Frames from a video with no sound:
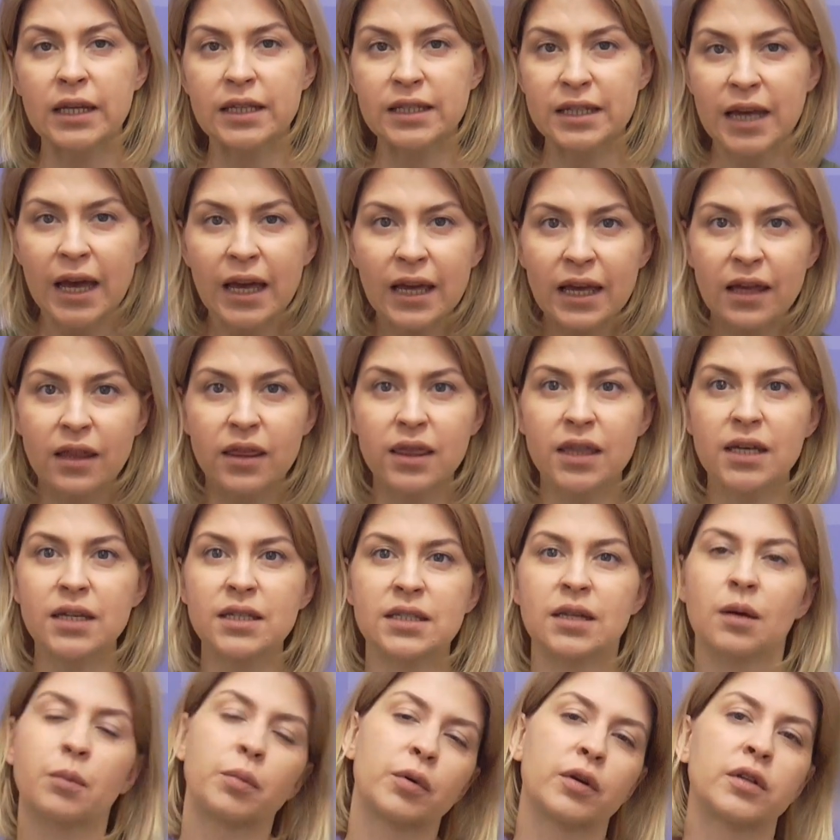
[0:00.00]
Taking
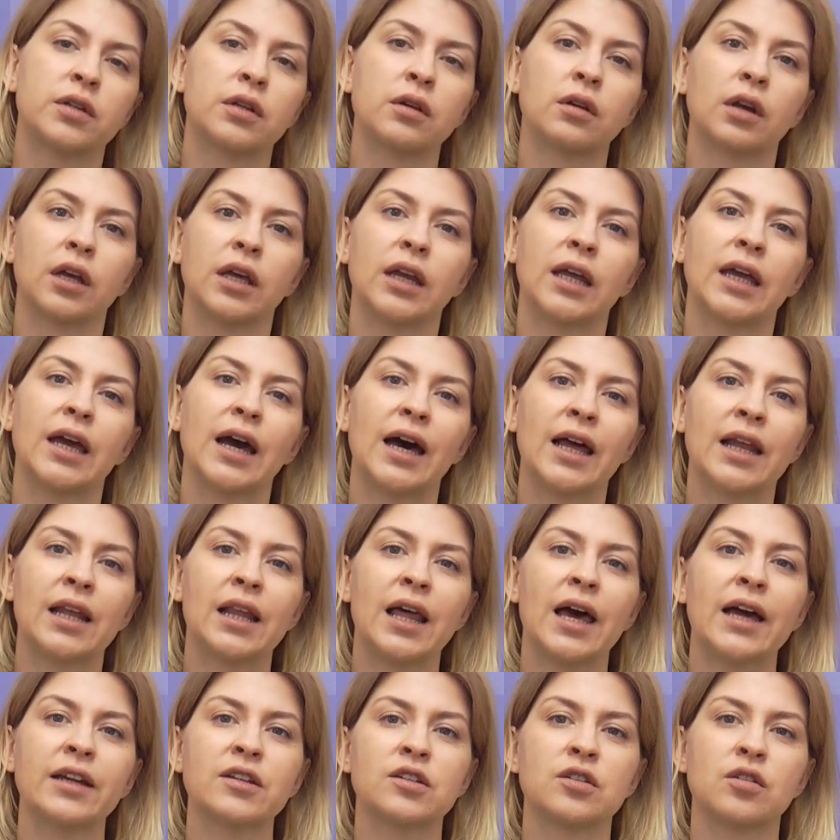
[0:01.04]
this opportunity, I'd
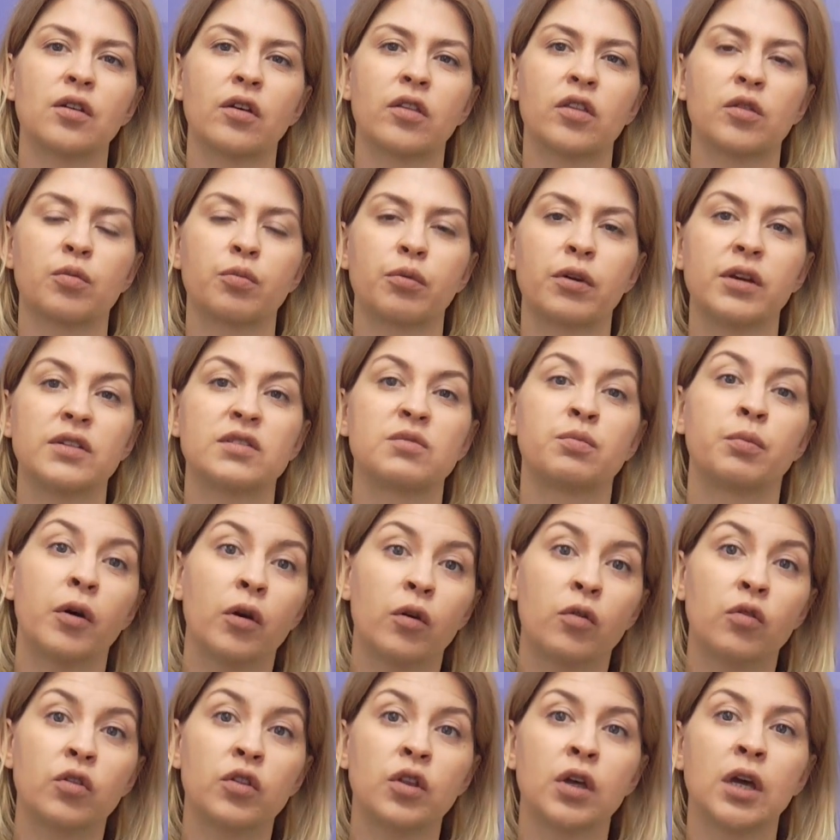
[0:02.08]
like to express
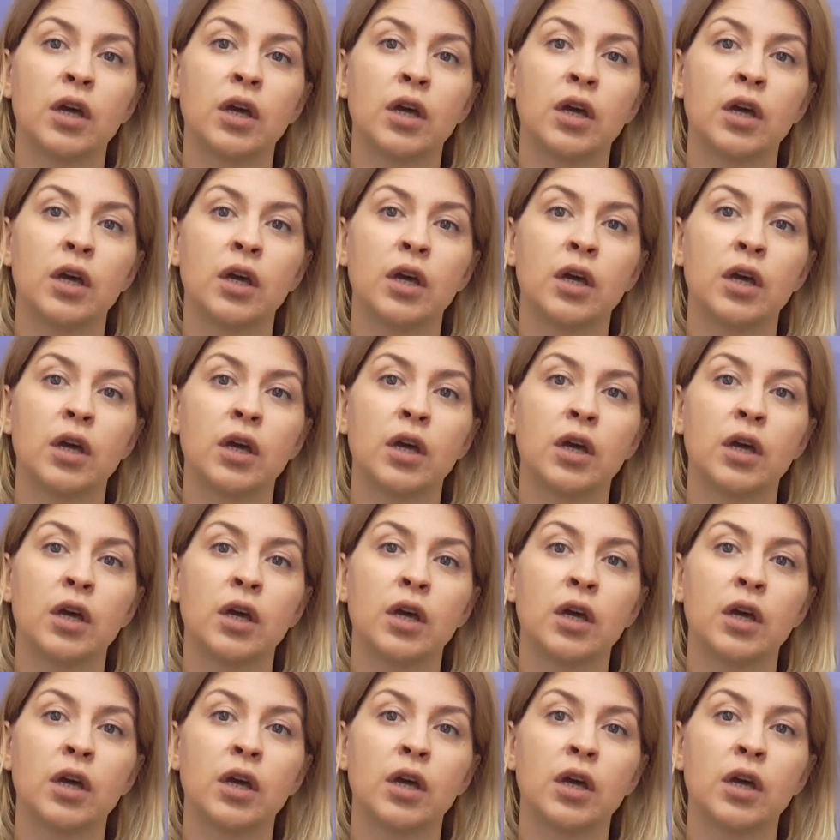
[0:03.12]
both